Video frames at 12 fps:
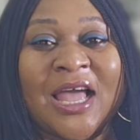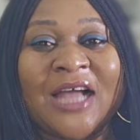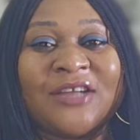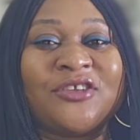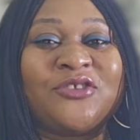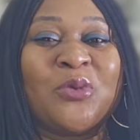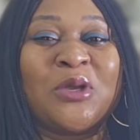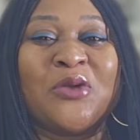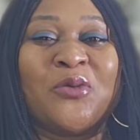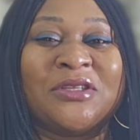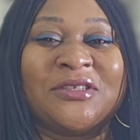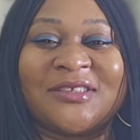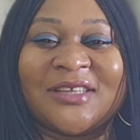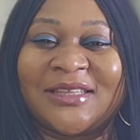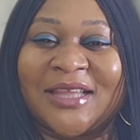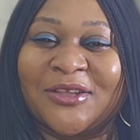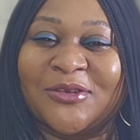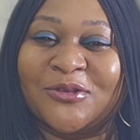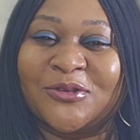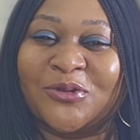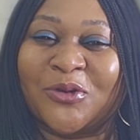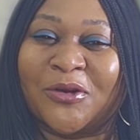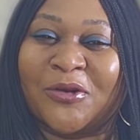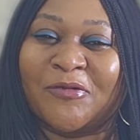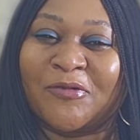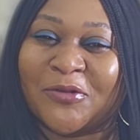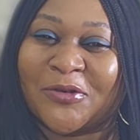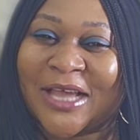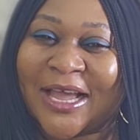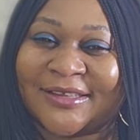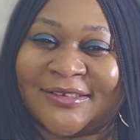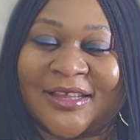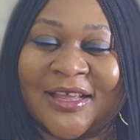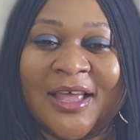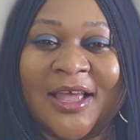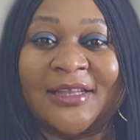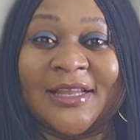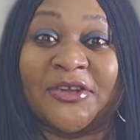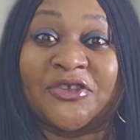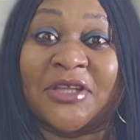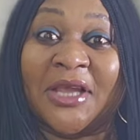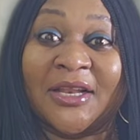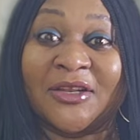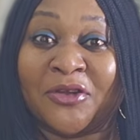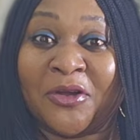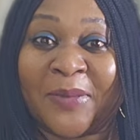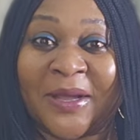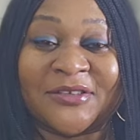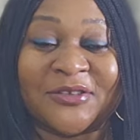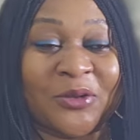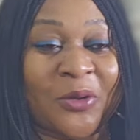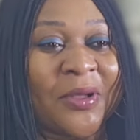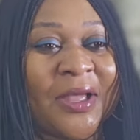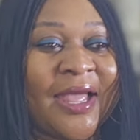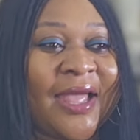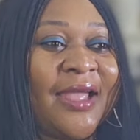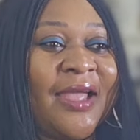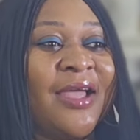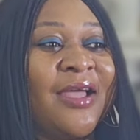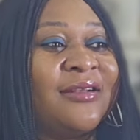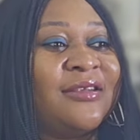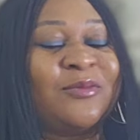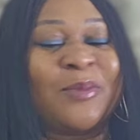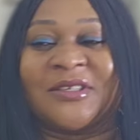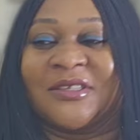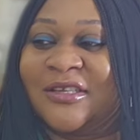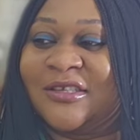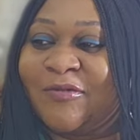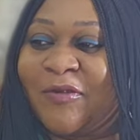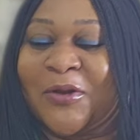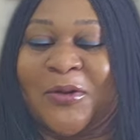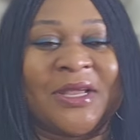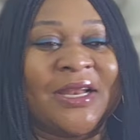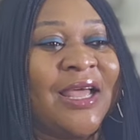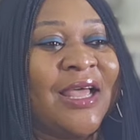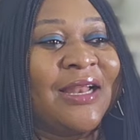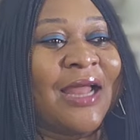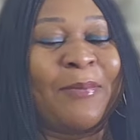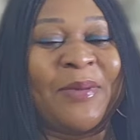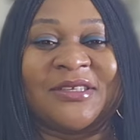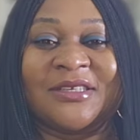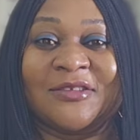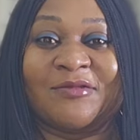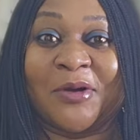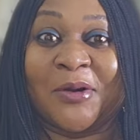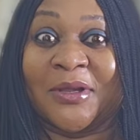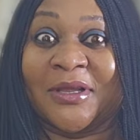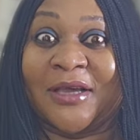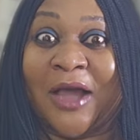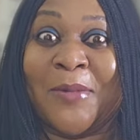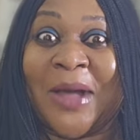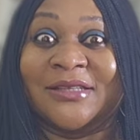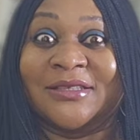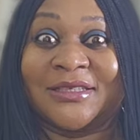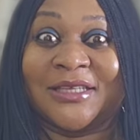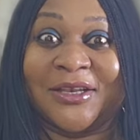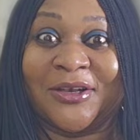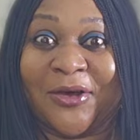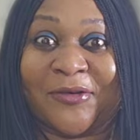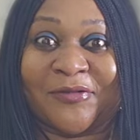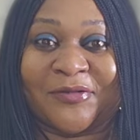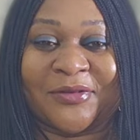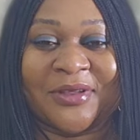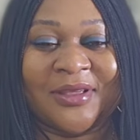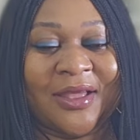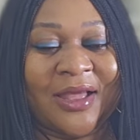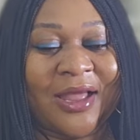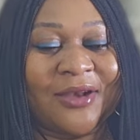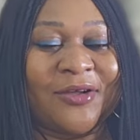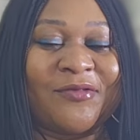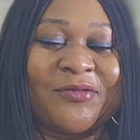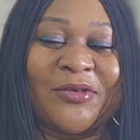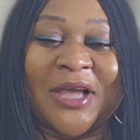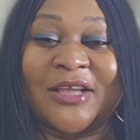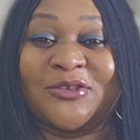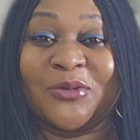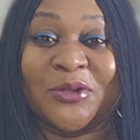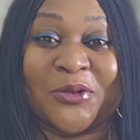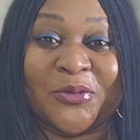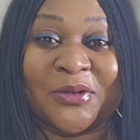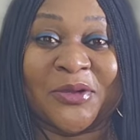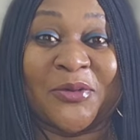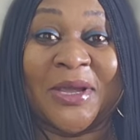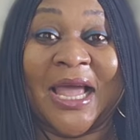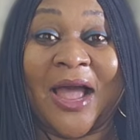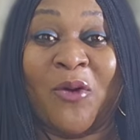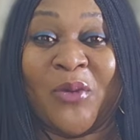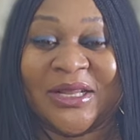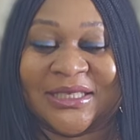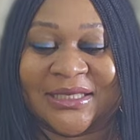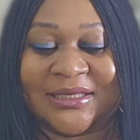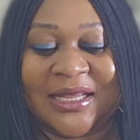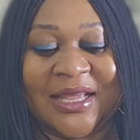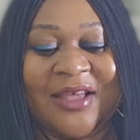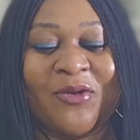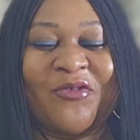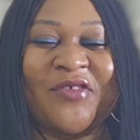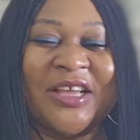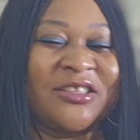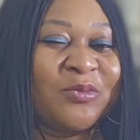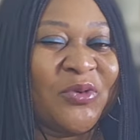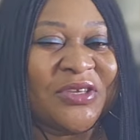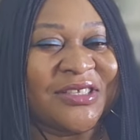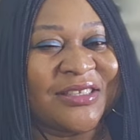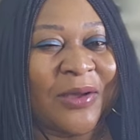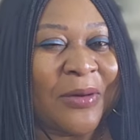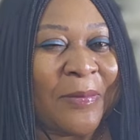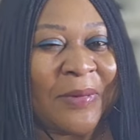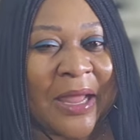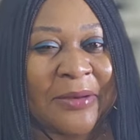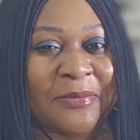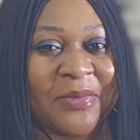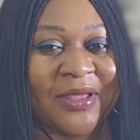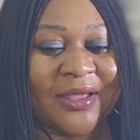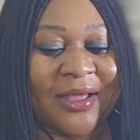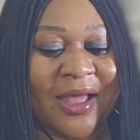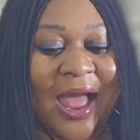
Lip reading: I just quickly want to say thank you to all of you guys that turned up. I saw, hey, this person is following, that person is following. Come and see love. I love you guys. We are waiting. Facebook is our plan B.